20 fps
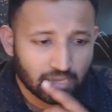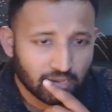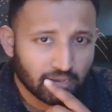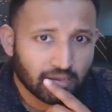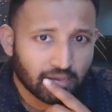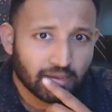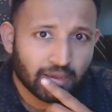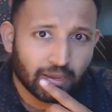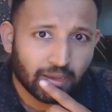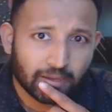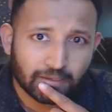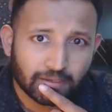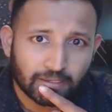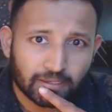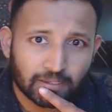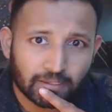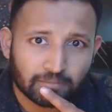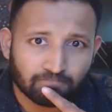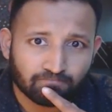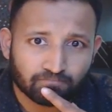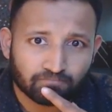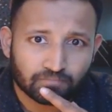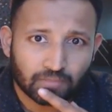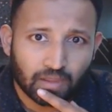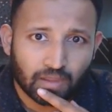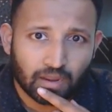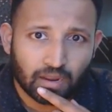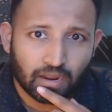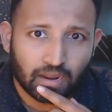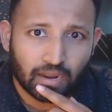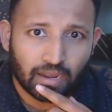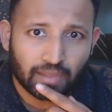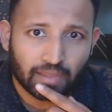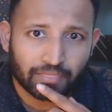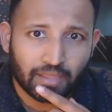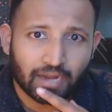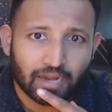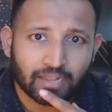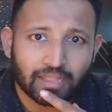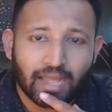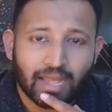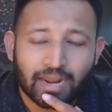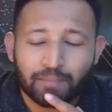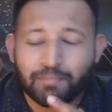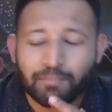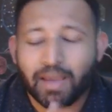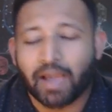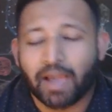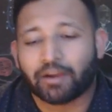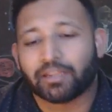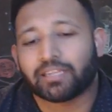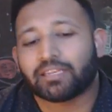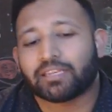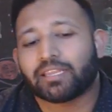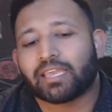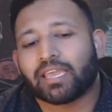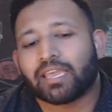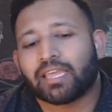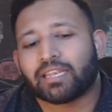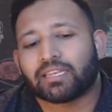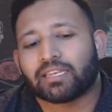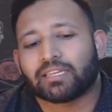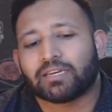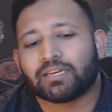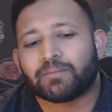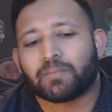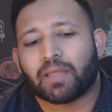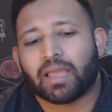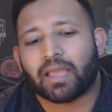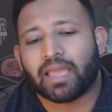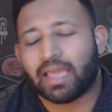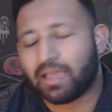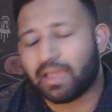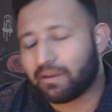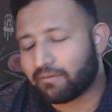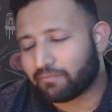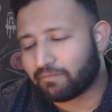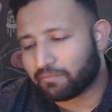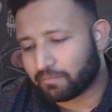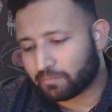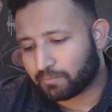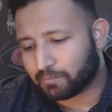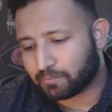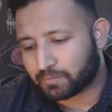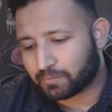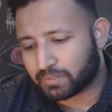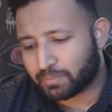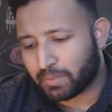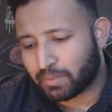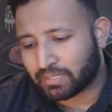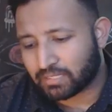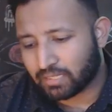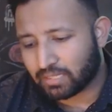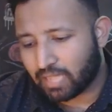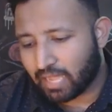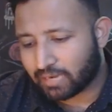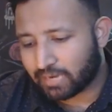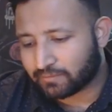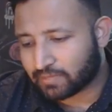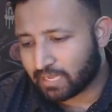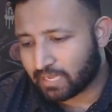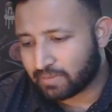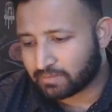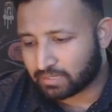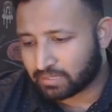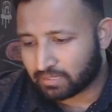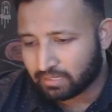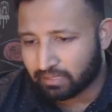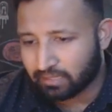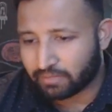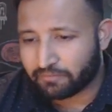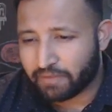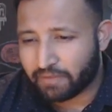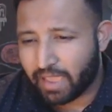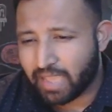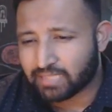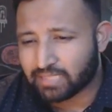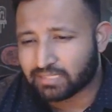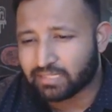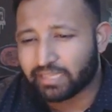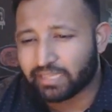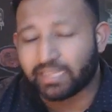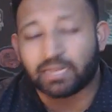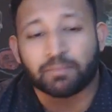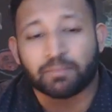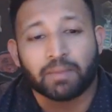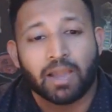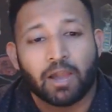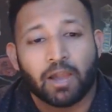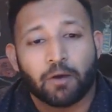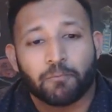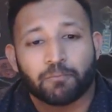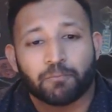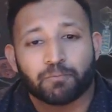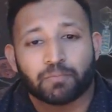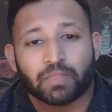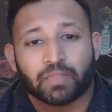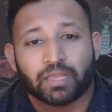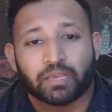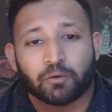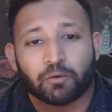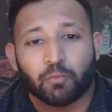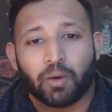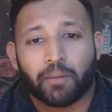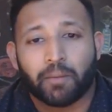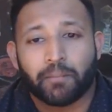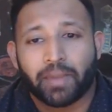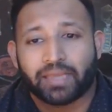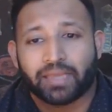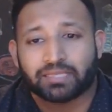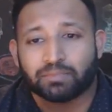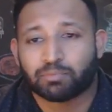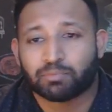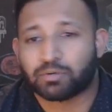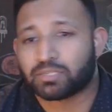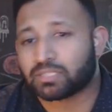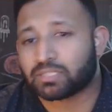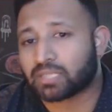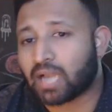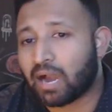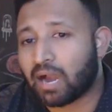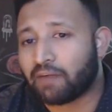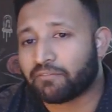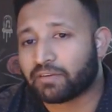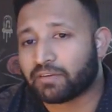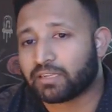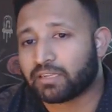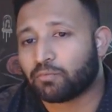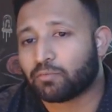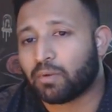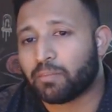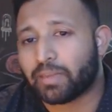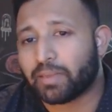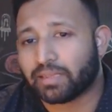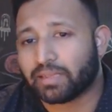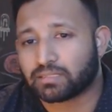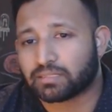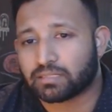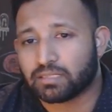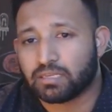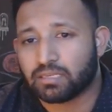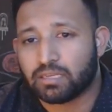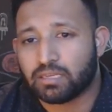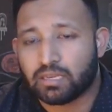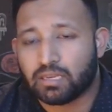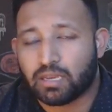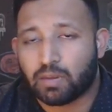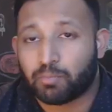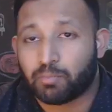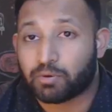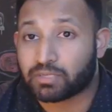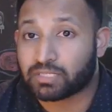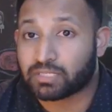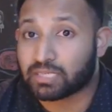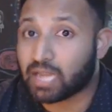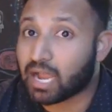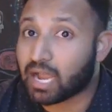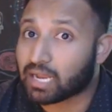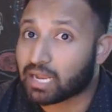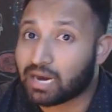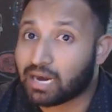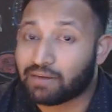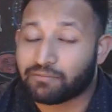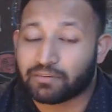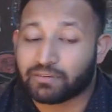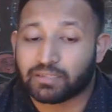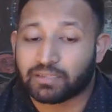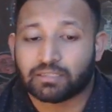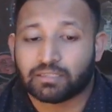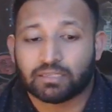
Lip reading: And I thought a lot about it, and I have spent a lot of times in the fast thinking about like what makes a person confident, what makes a person not confident,